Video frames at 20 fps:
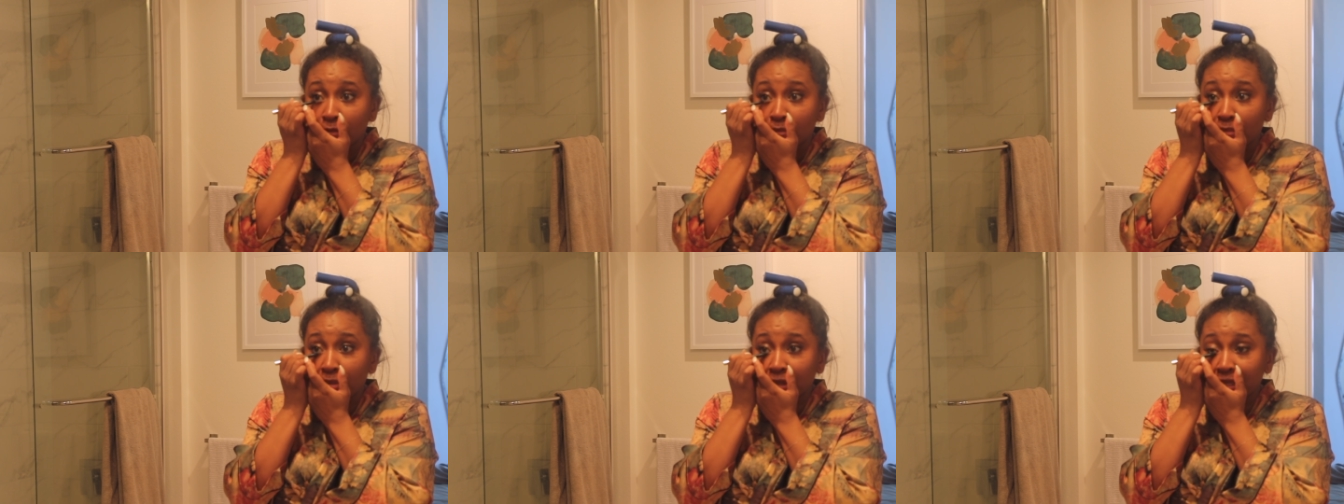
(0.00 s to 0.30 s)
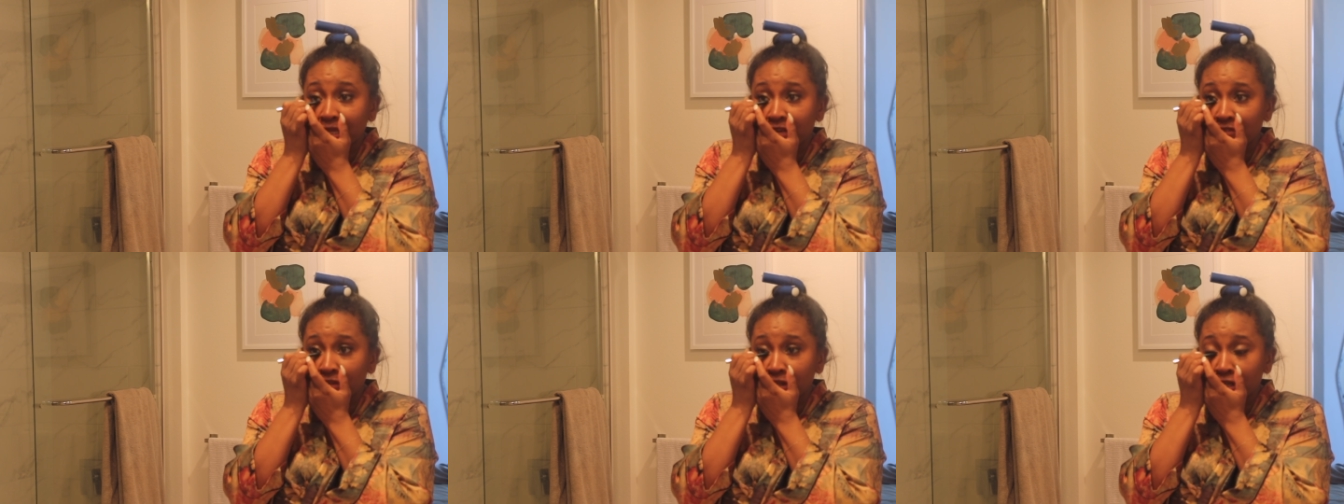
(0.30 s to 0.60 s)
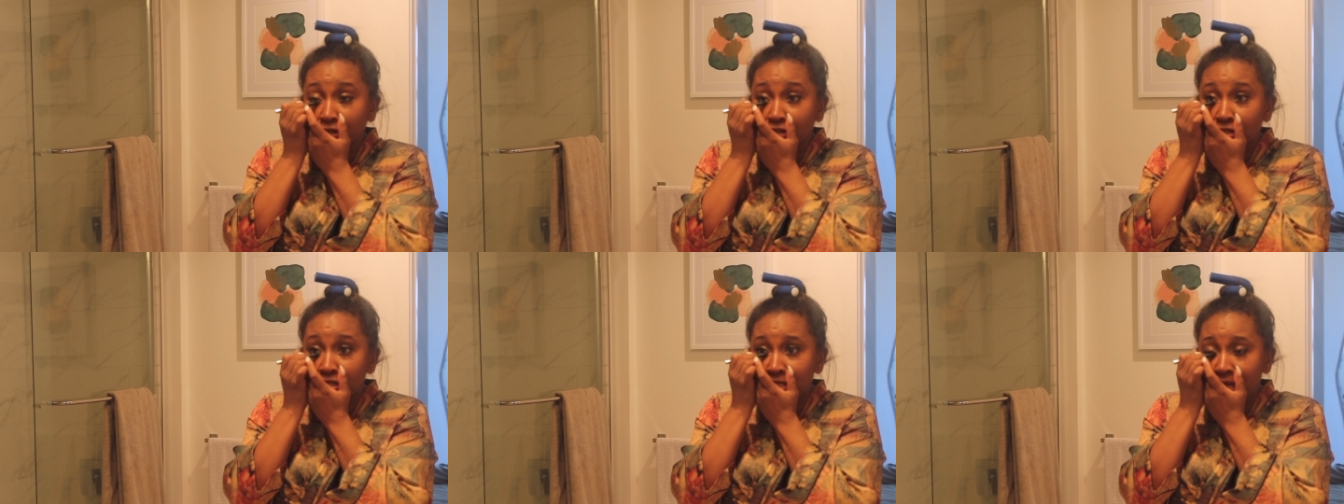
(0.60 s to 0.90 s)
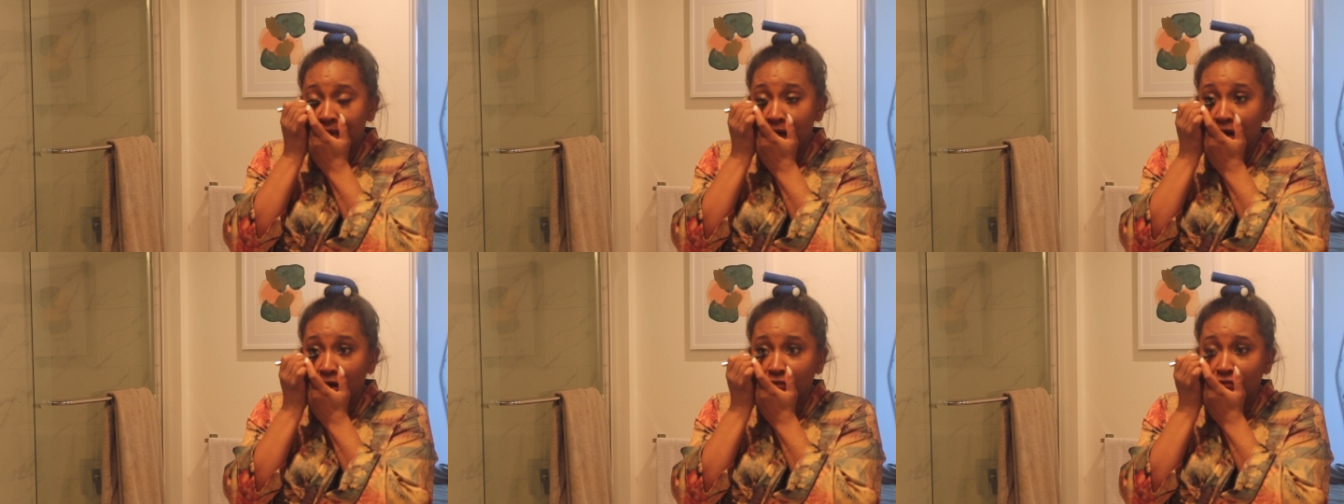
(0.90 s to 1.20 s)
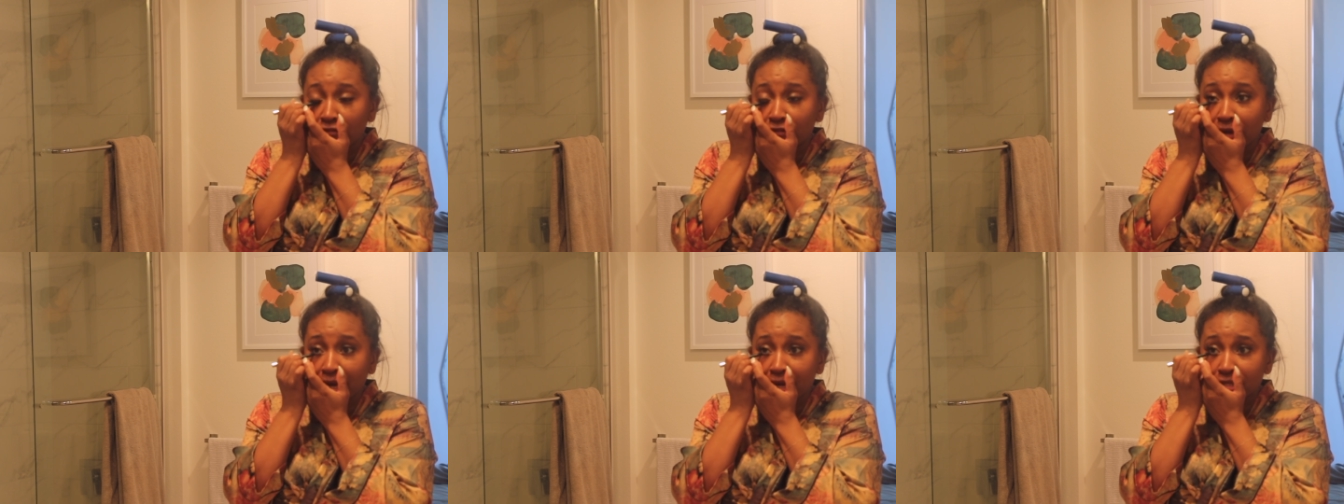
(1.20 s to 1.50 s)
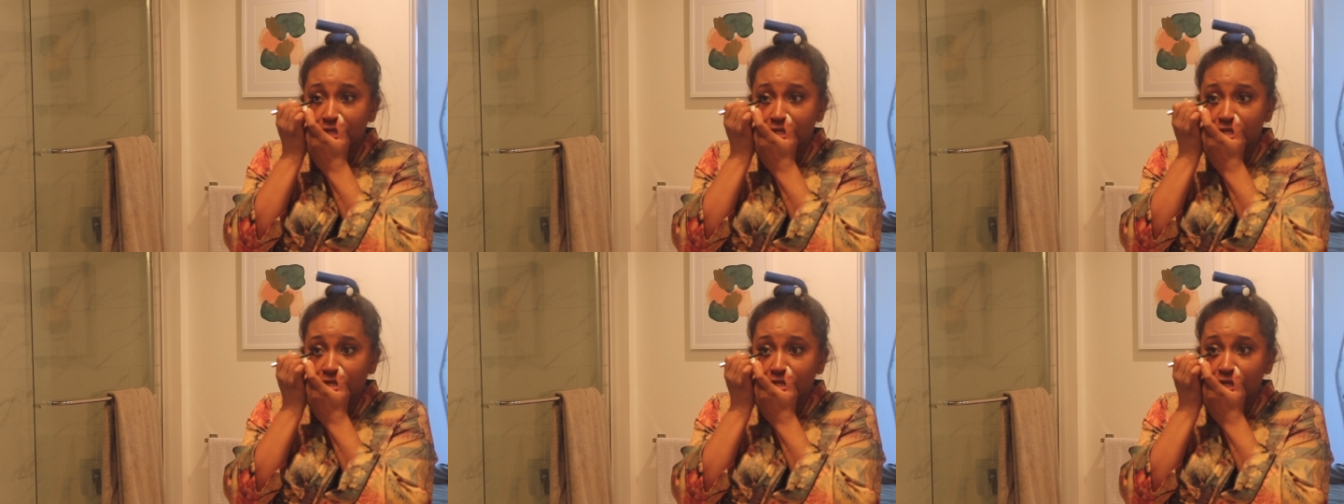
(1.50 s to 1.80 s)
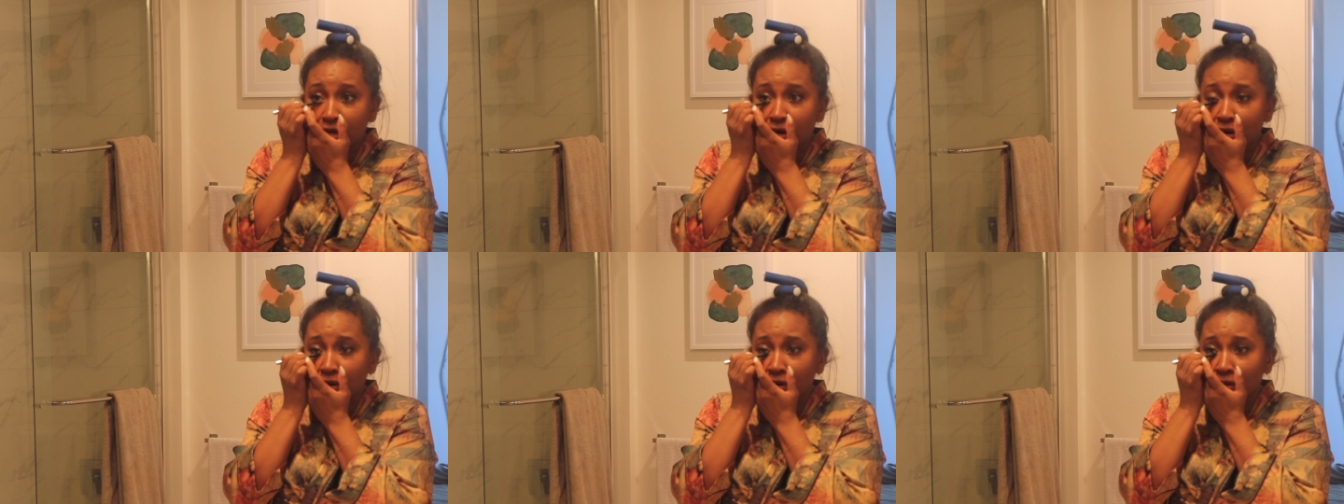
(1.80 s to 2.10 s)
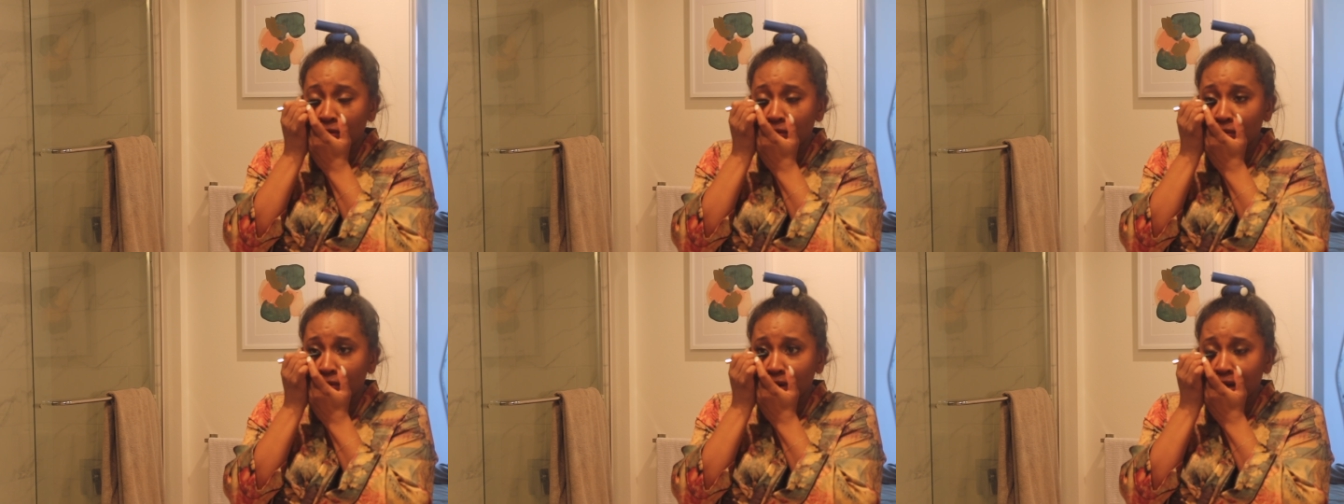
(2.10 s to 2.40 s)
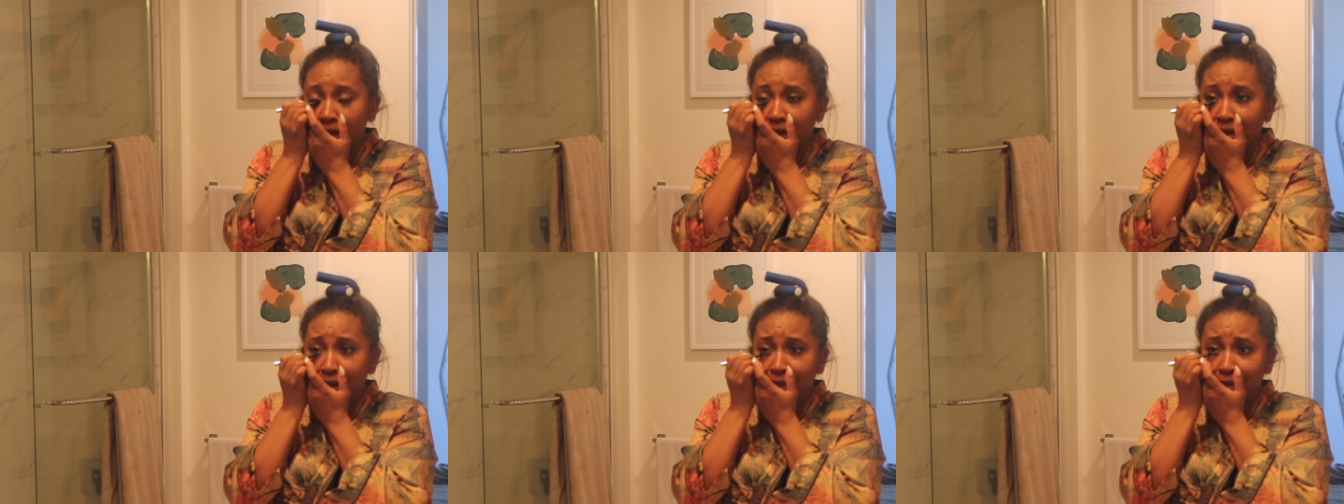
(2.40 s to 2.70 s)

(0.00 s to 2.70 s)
believe in yourself. And so